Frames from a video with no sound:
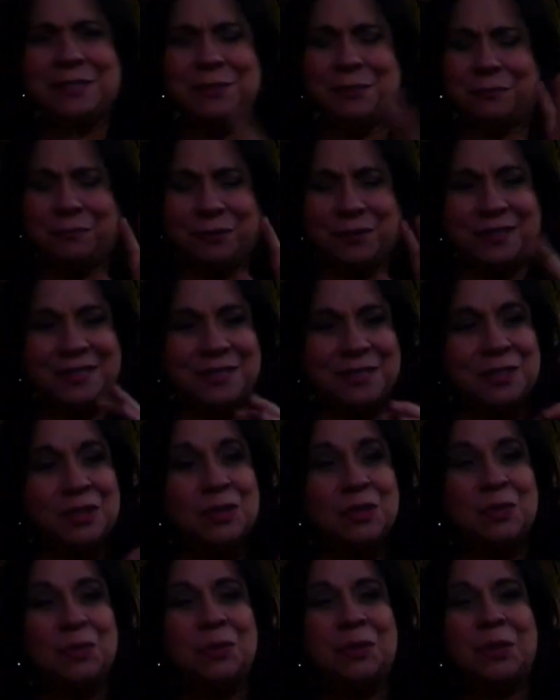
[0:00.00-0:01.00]
seats or forty-seat
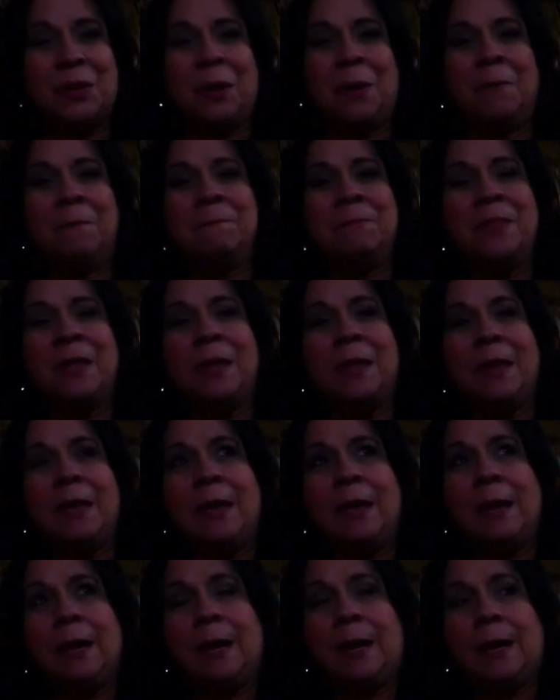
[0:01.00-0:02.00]
studio.
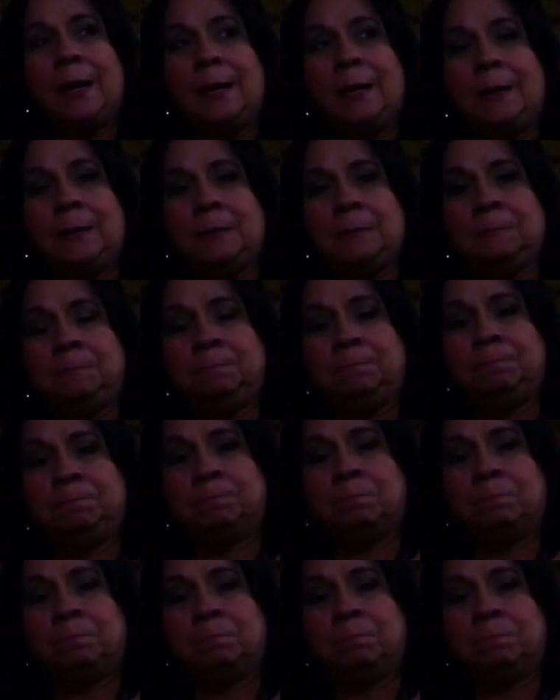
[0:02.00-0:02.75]
Um,